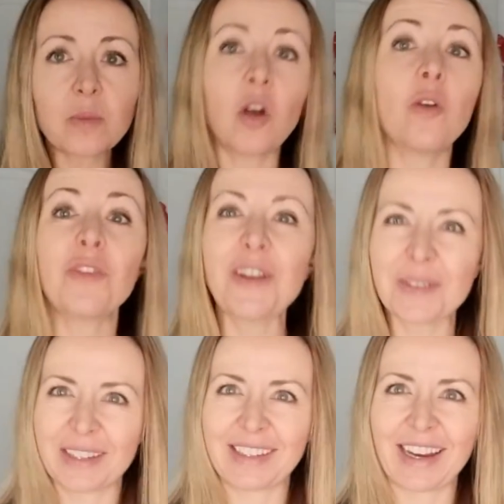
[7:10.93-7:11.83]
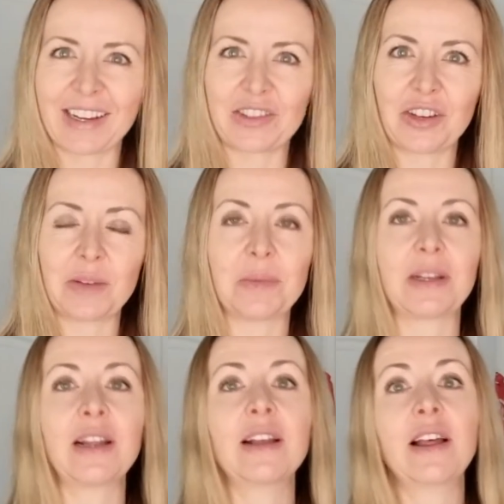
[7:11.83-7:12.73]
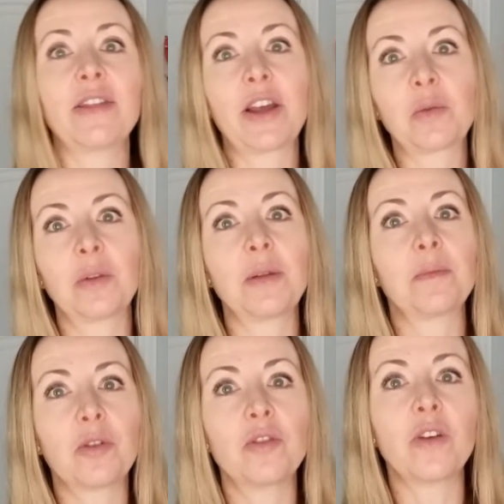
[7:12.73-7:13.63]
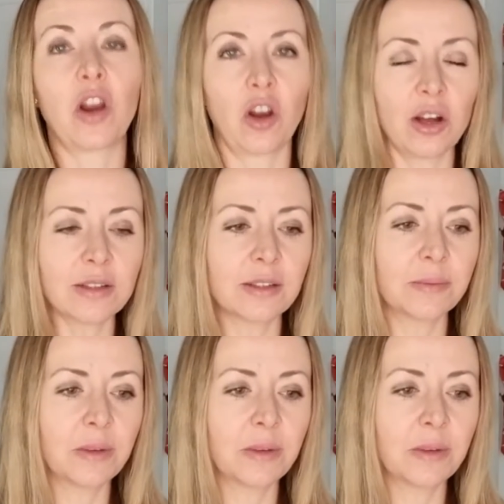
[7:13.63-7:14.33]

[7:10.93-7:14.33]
Hopefully with the second treatment that will improve a lot.